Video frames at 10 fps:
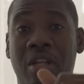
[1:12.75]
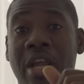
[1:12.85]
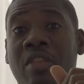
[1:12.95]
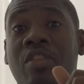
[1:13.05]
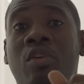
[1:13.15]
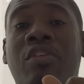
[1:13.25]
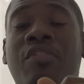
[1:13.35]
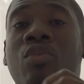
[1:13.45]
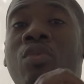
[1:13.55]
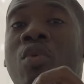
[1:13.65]
Now, those
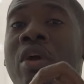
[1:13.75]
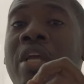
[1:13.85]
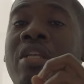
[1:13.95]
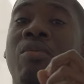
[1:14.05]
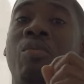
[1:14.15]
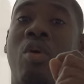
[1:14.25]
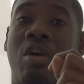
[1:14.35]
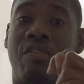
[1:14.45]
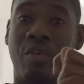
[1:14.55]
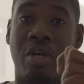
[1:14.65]
of you who are in the
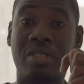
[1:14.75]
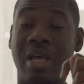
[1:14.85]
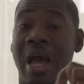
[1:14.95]
workforce,